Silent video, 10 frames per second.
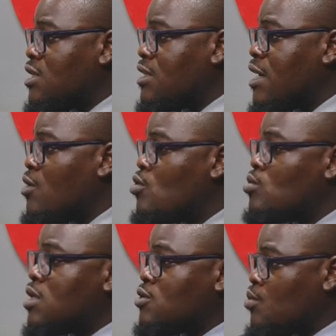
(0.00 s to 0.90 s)
in their
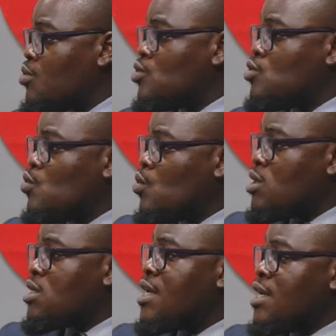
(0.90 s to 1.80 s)
homes as opposed to
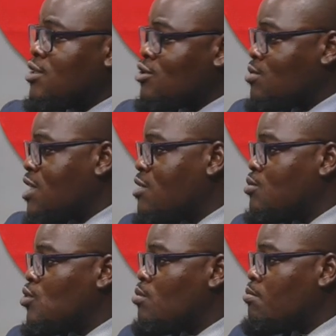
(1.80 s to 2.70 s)
what is
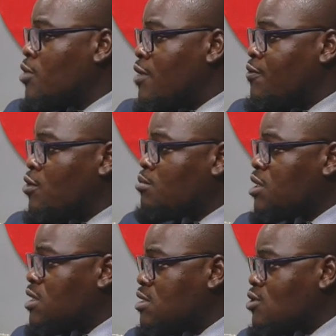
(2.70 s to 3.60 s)
obtainable uh, from the
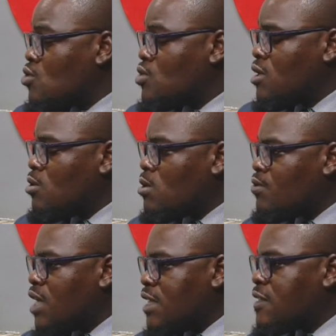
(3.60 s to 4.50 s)
discos and all
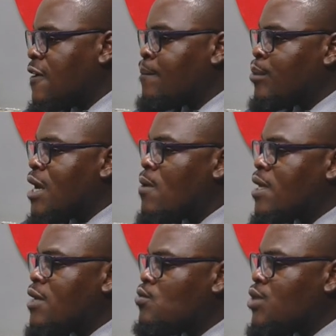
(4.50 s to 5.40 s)
of that. How
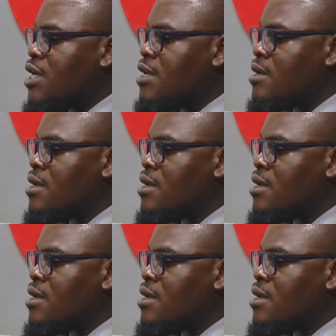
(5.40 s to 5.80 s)
can we